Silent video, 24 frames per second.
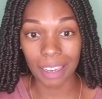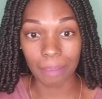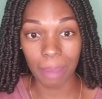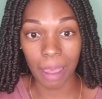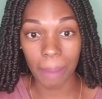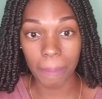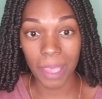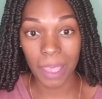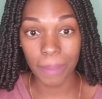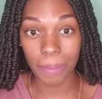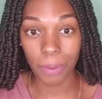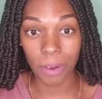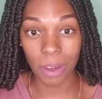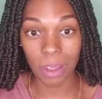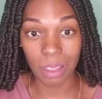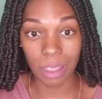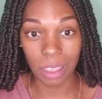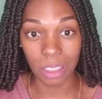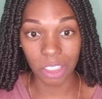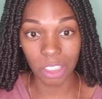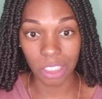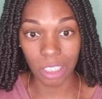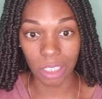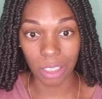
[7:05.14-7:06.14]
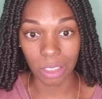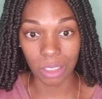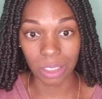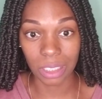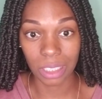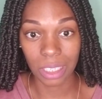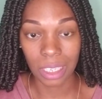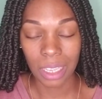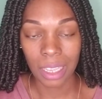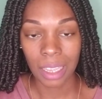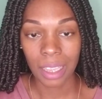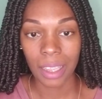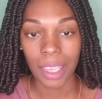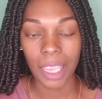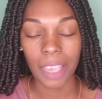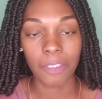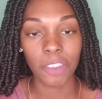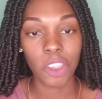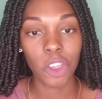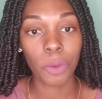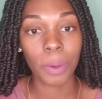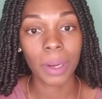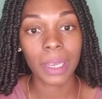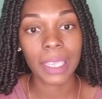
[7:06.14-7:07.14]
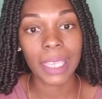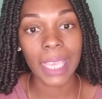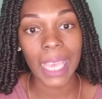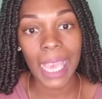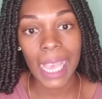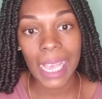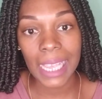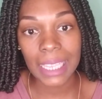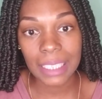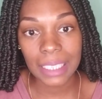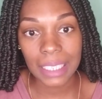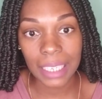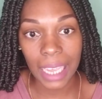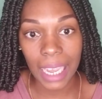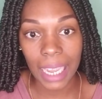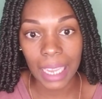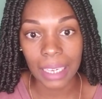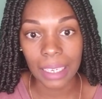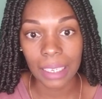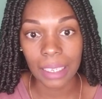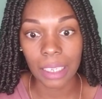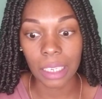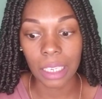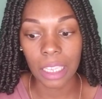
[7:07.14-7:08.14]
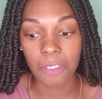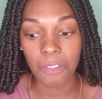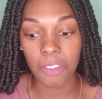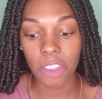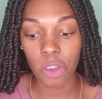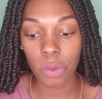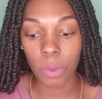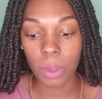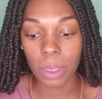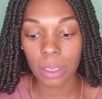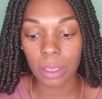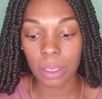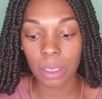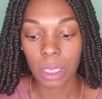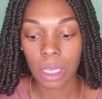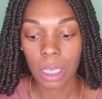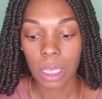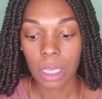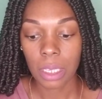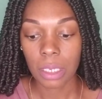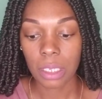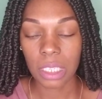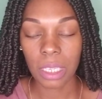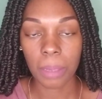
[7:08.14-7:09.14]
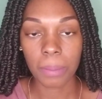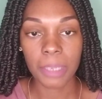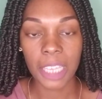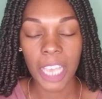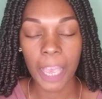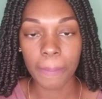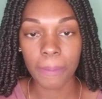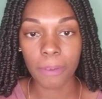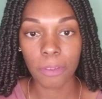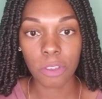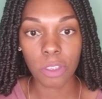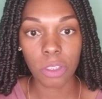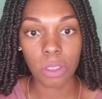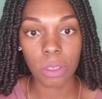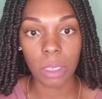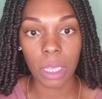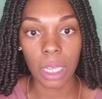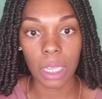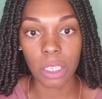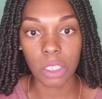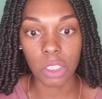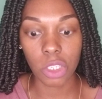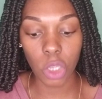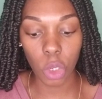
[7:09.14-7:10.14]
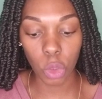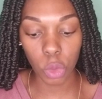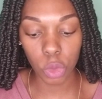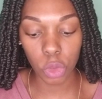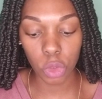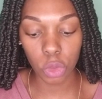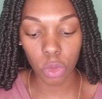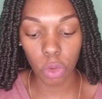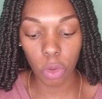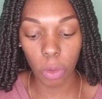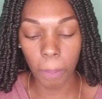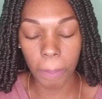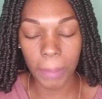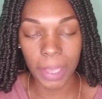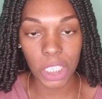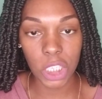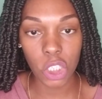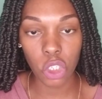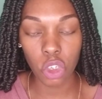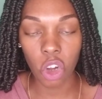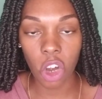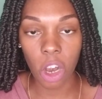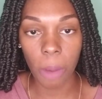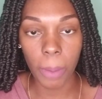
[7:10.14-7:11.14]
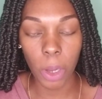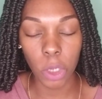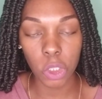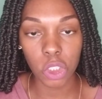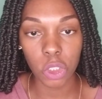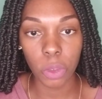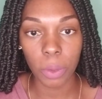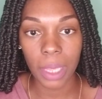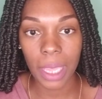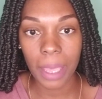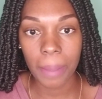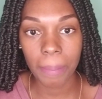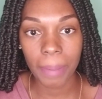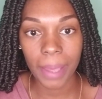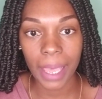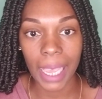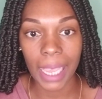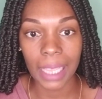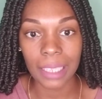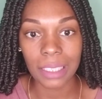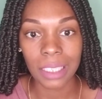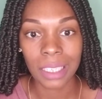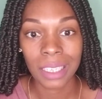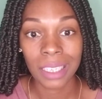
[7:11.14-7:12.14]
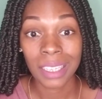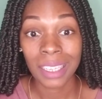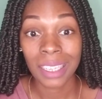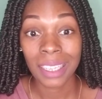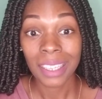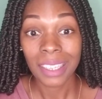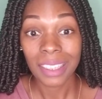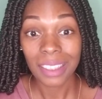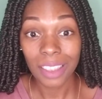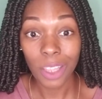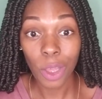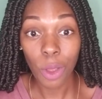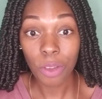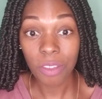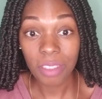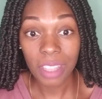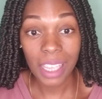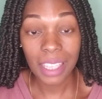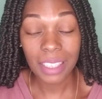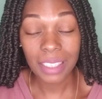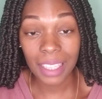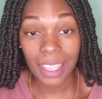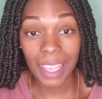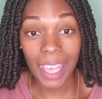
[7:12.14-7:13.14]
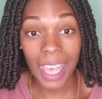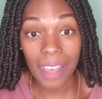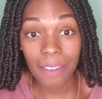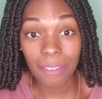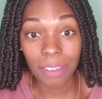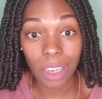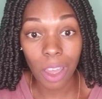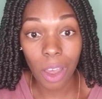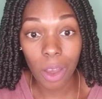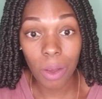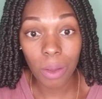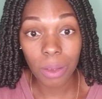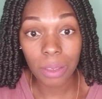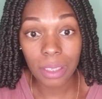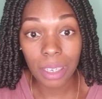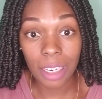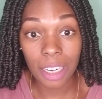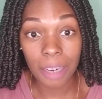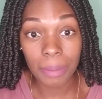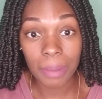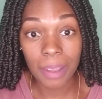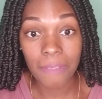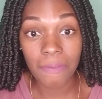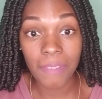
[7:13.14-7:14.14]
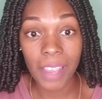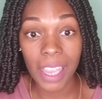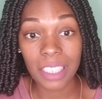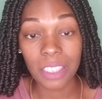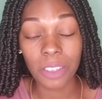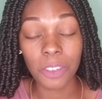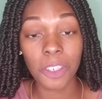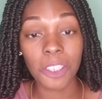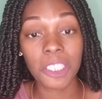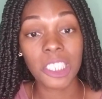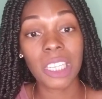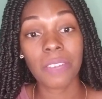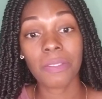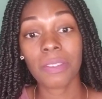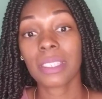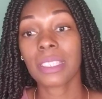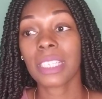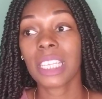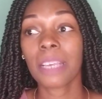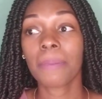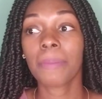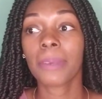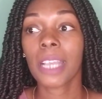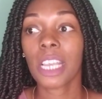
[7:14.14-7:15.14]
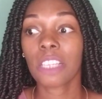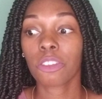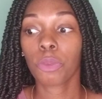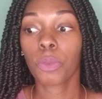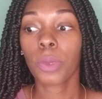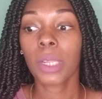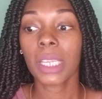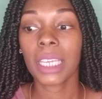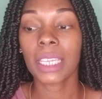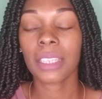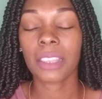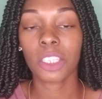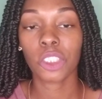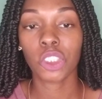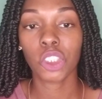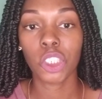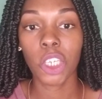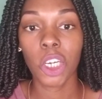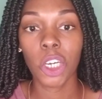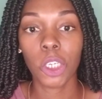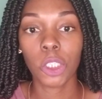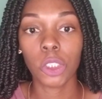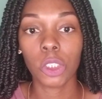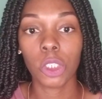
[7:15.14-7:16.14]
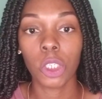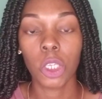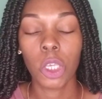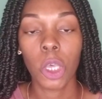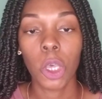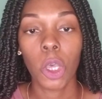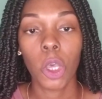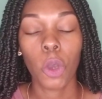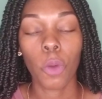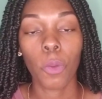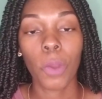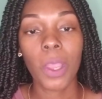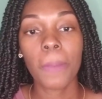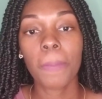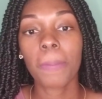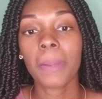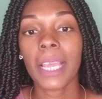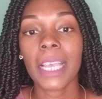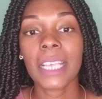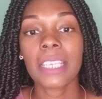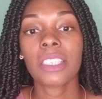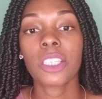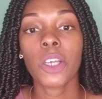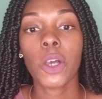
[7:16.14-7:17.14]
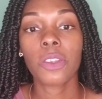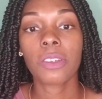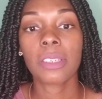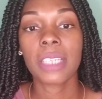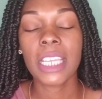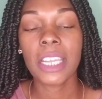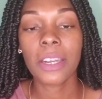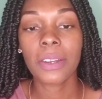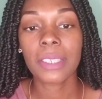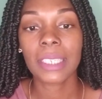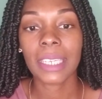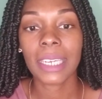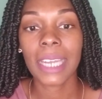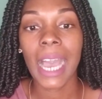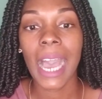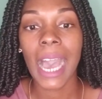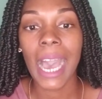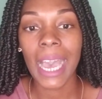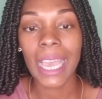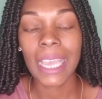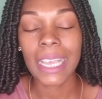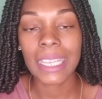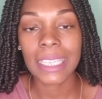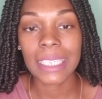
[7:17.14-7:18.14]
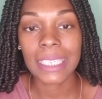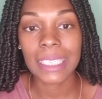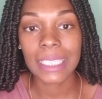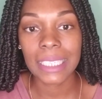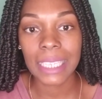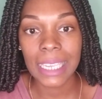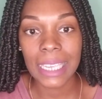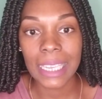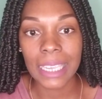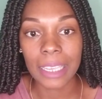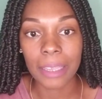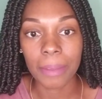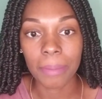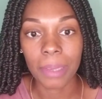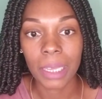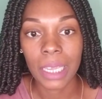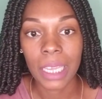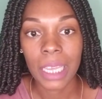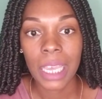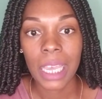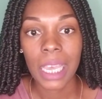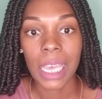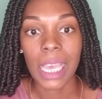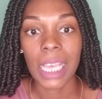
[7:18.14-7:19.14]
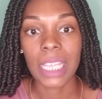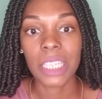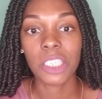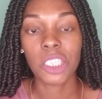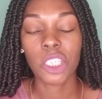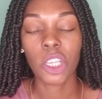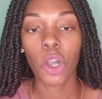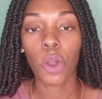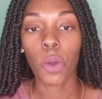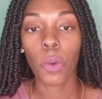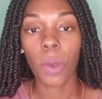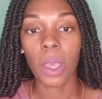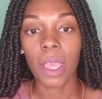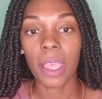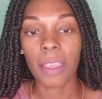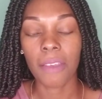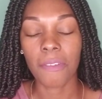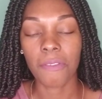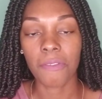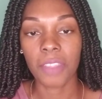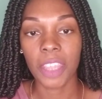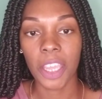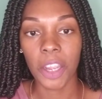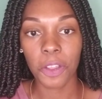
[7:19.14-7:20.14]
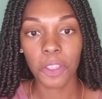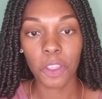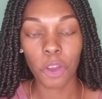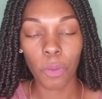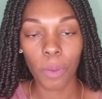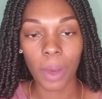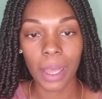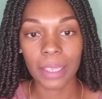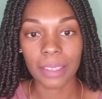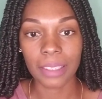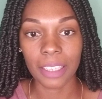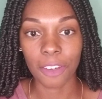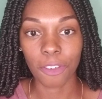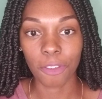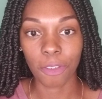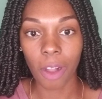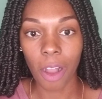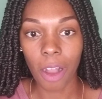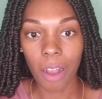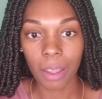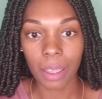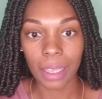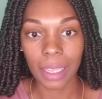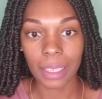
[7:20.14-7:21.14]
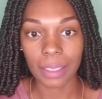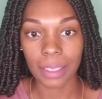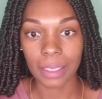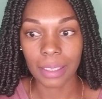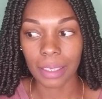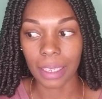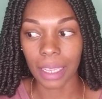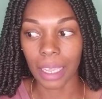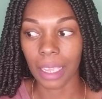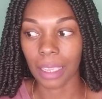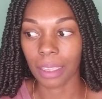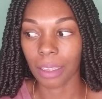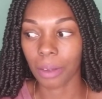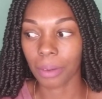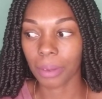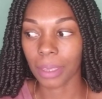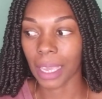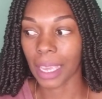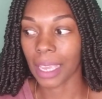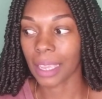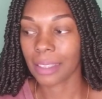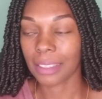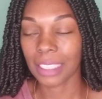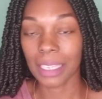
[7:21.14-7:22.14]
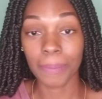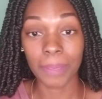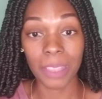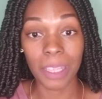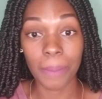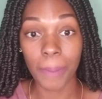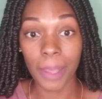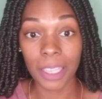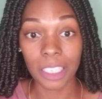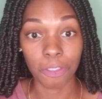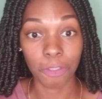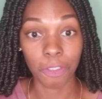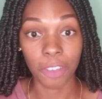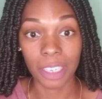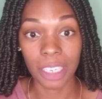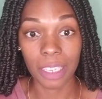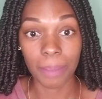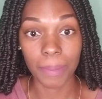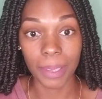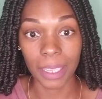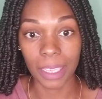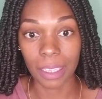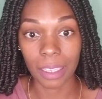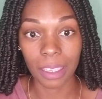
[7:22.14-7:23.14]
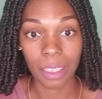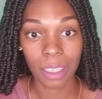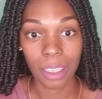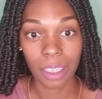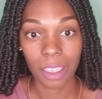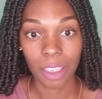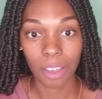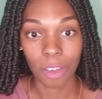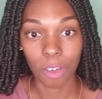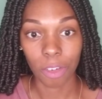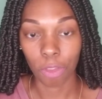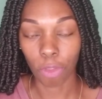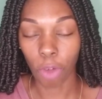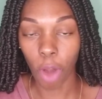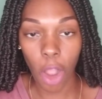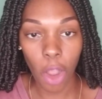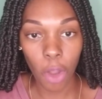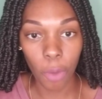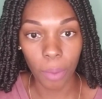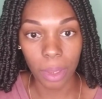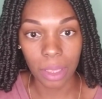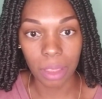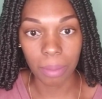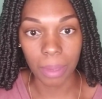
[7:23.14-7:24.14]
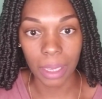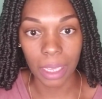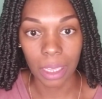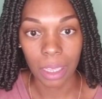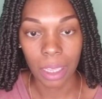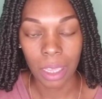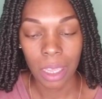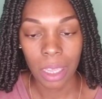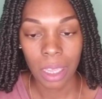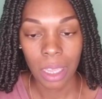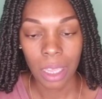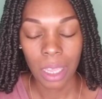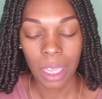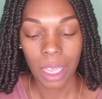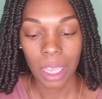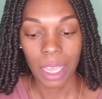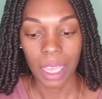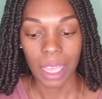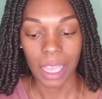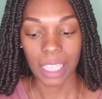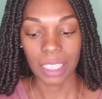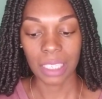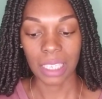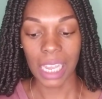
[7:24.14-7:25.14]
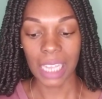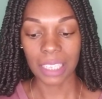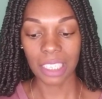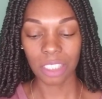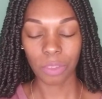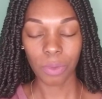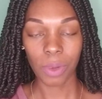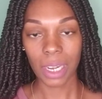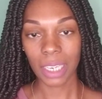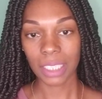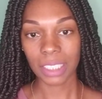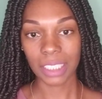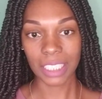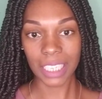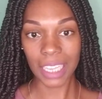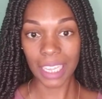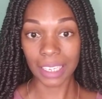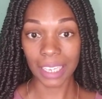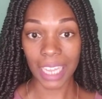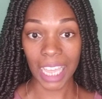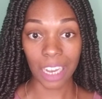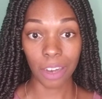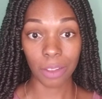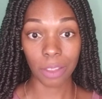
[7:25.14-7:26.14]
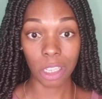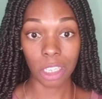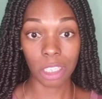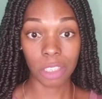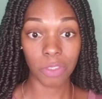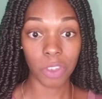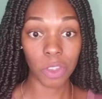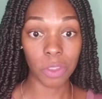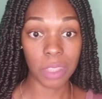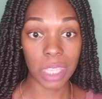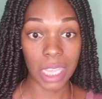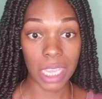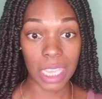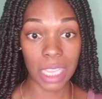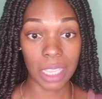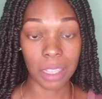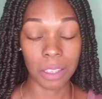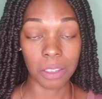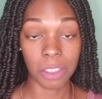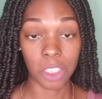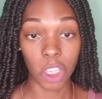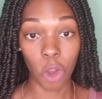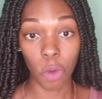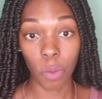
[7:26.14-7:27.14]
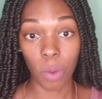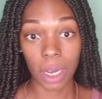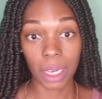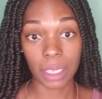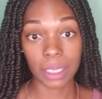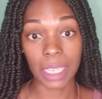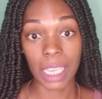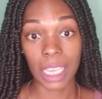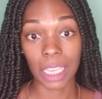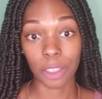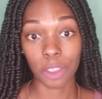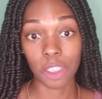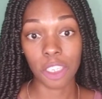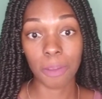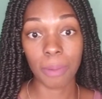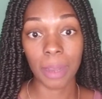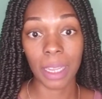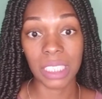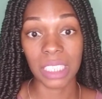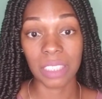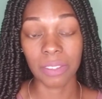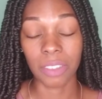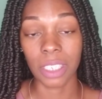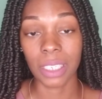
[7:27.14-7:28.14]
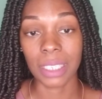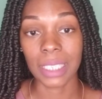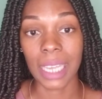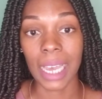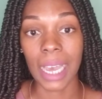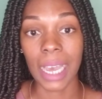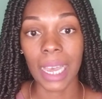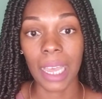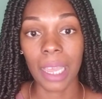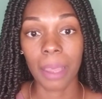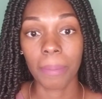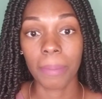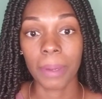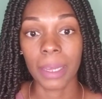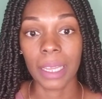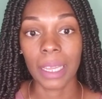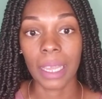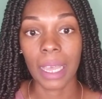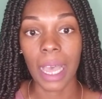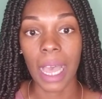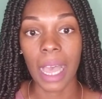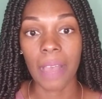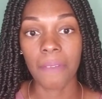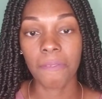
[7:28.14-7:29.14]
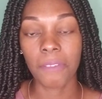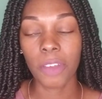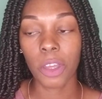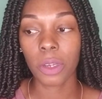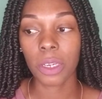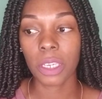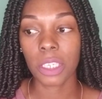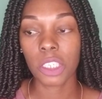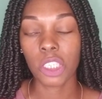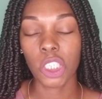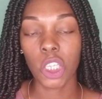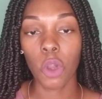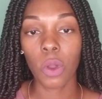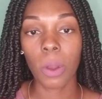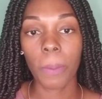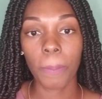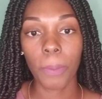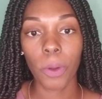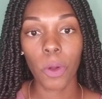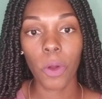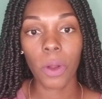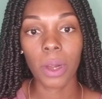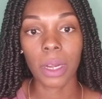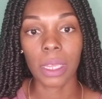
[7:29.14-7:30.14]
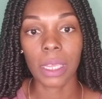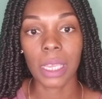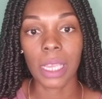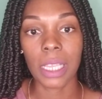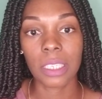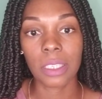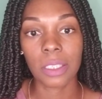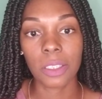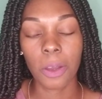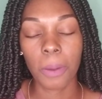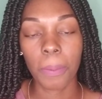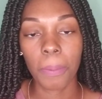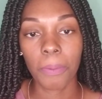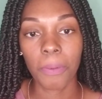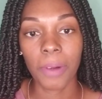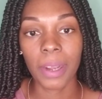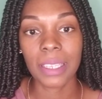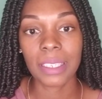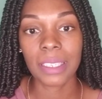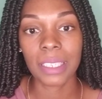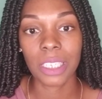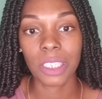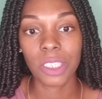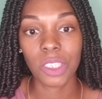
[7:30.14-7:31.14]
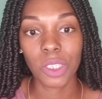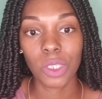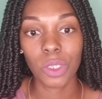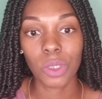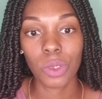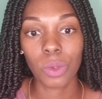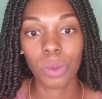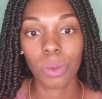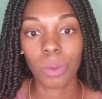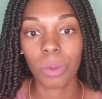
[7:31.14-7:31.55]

by people in the church, if you were gaslighted, if it was some type of social, mental, or emotional impact. Those things can have long-term effects on your self-esteem because when we look at the church, we place those leaders in high esteem. And so if they're the ones that wrong us, it's like, okay, something must really be wrong with me. And so I just want to shed light on those few things. Don't want to take too much of your time, but I felt it so important and so pressing to